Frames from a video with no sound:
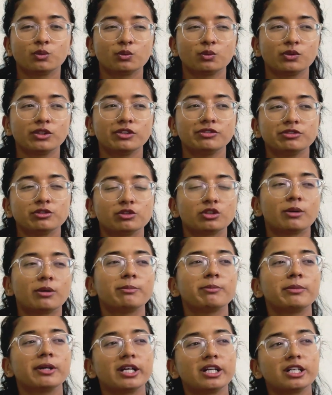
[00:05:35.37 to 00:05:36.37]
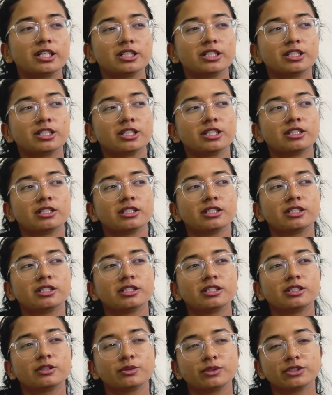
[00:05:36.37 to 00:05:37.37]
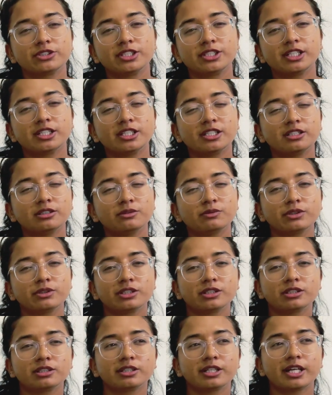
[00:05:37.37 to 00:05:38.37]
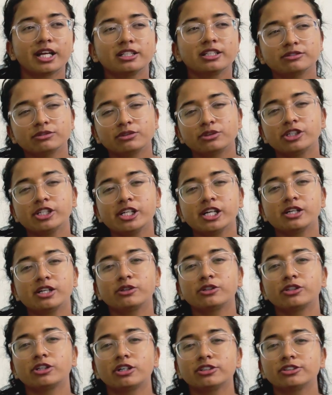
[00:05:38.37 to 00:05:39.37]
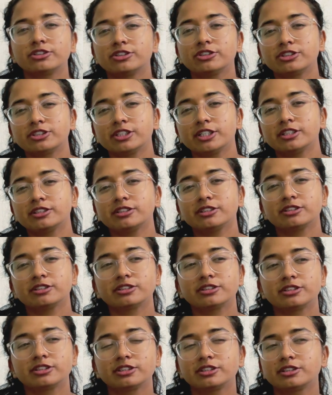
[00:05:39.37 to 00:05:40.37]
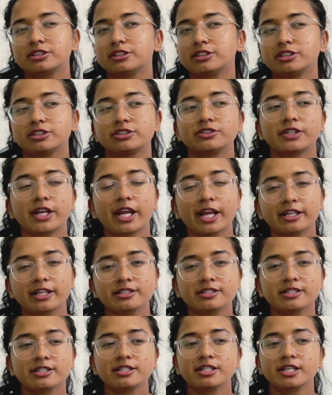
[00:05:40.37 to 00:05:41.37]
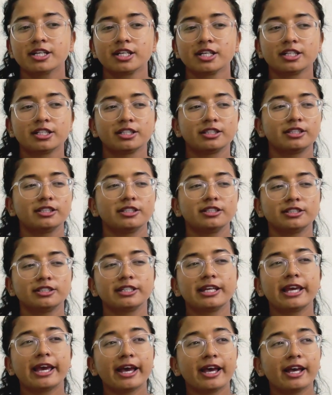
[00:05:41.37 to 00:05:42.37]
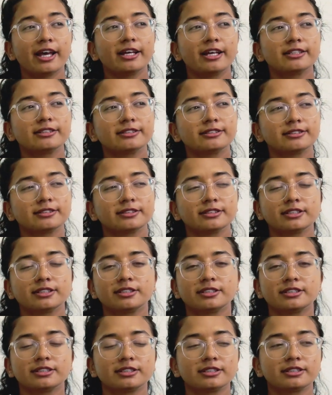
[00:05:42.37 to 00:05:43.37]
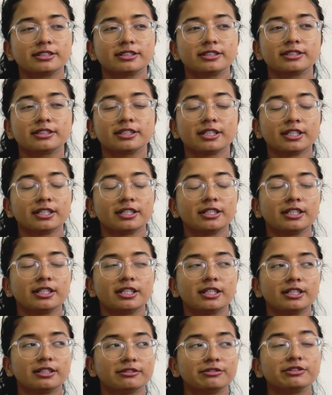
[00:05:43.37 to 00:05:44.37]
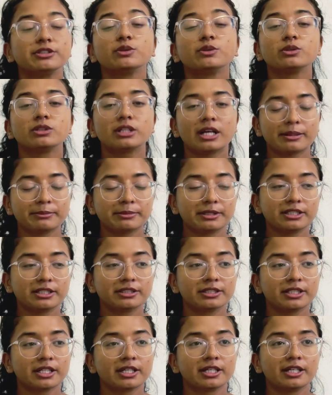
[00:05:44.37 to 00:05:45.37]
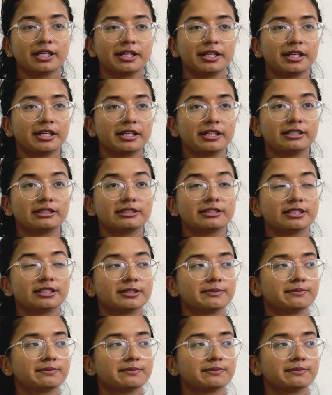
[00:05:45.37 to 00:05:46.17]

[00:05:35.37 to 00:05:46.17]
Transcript: if you compare Louisiana with California or other states, the rent, the gas, fuel, and